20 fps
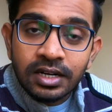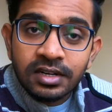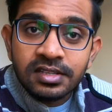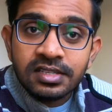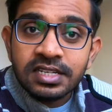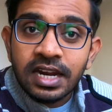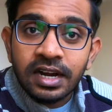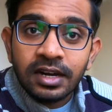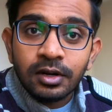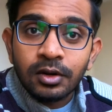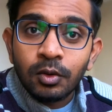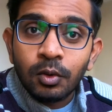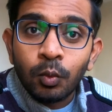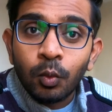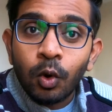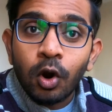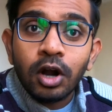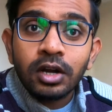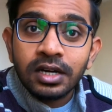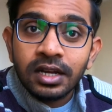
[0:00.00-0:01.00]
to understand
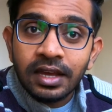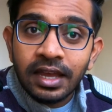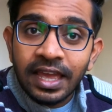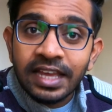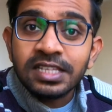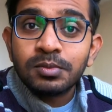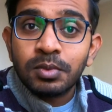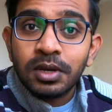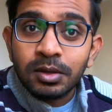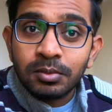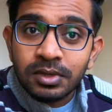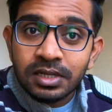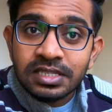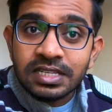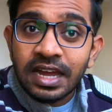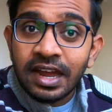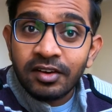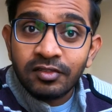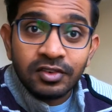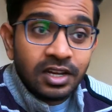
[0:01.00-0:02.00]
what
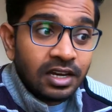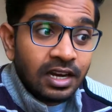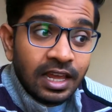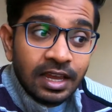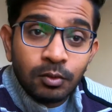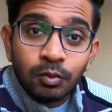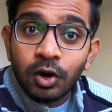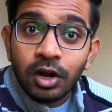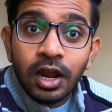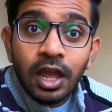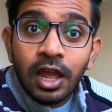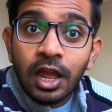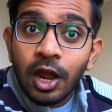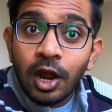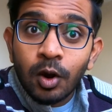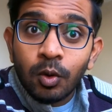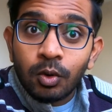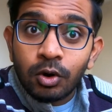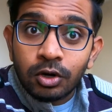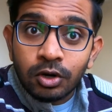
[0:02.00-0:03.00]
experiments I have done, like what
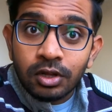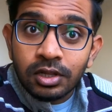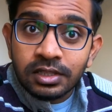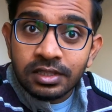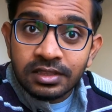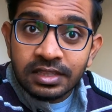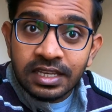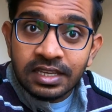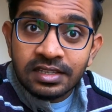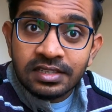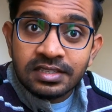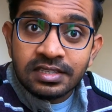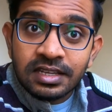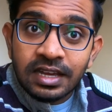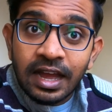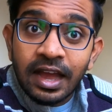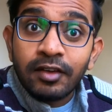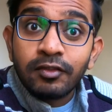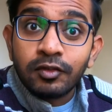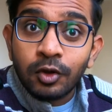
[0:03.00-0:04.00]
all the
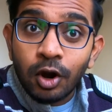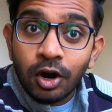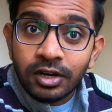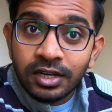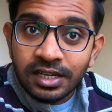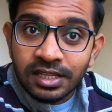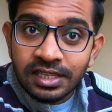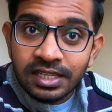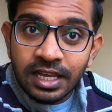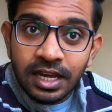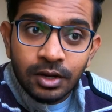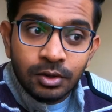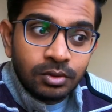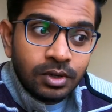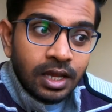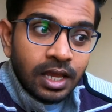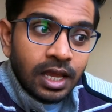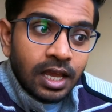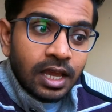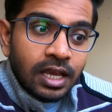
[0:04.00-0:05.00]
things I've got till
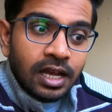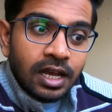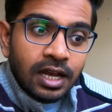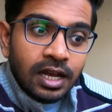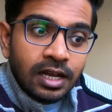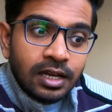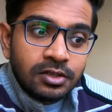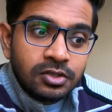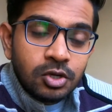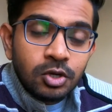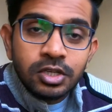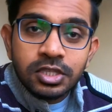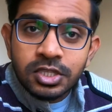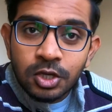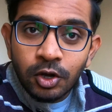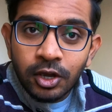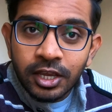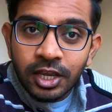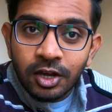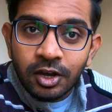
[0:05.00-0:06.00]
now. So
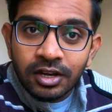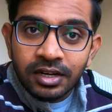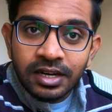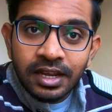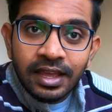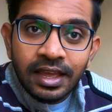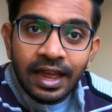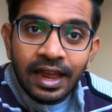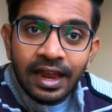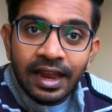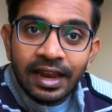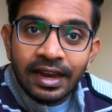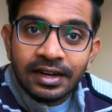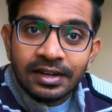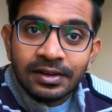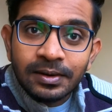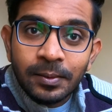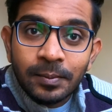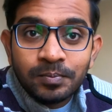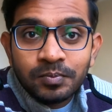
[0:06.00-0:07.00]
it's going on,
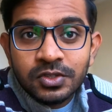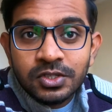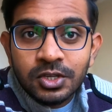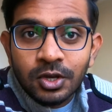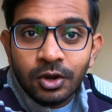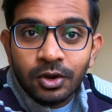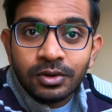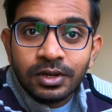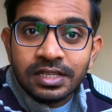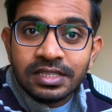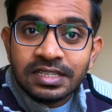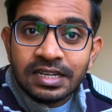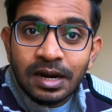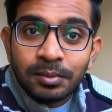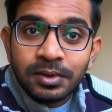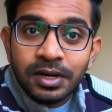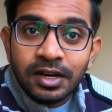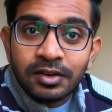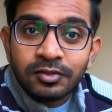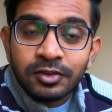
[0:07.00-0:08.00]
and so it's an
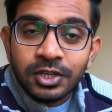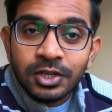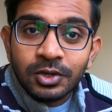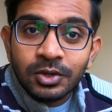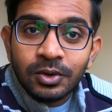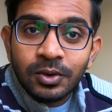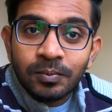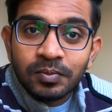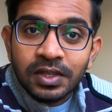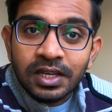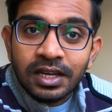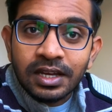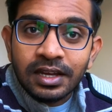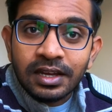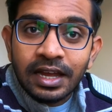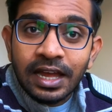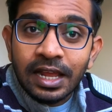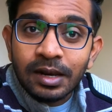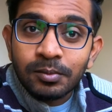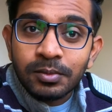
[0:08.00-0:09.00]
update for you.
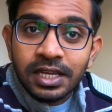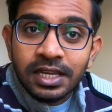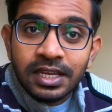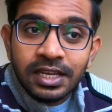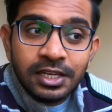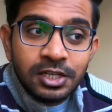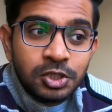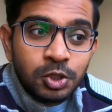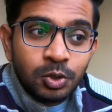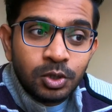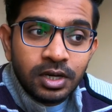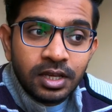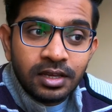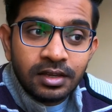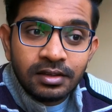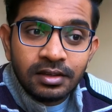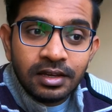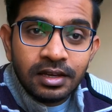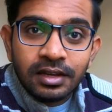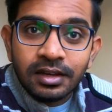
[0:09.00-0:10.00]
I'll be
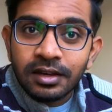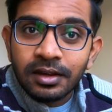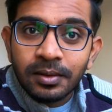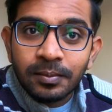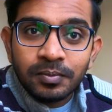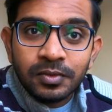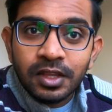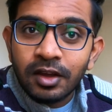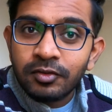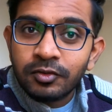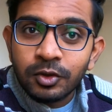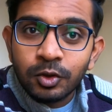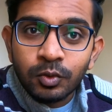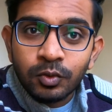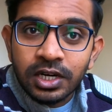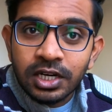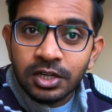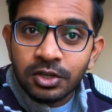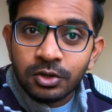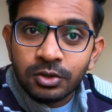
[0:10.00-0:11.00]
shooting a
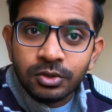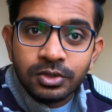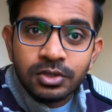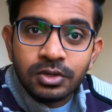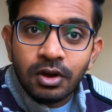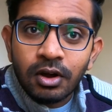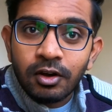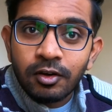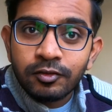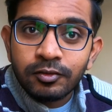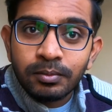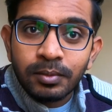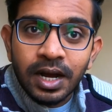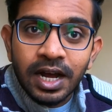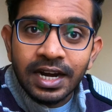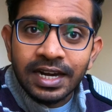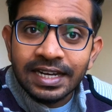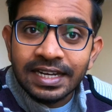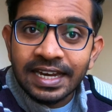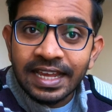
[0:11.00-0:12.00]
few videos of
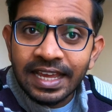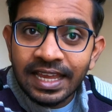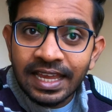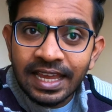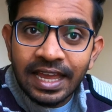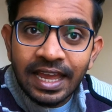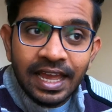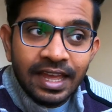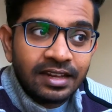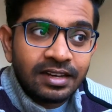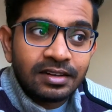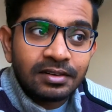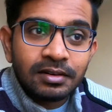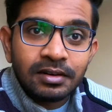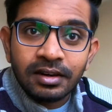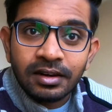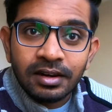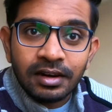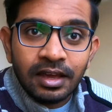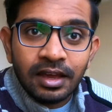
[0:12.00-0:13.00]
my day
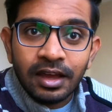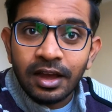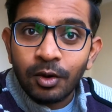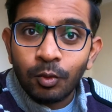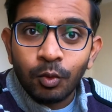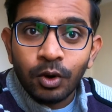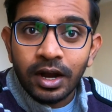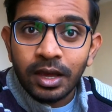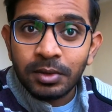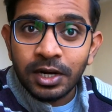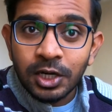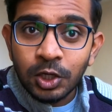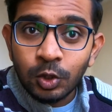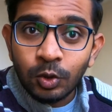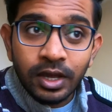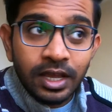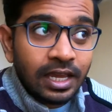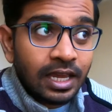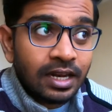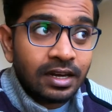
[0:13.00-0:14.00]
and what am I
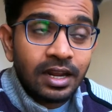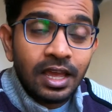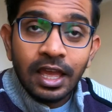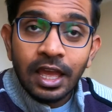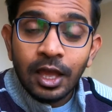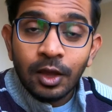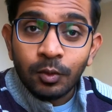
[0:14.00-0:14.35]
doing and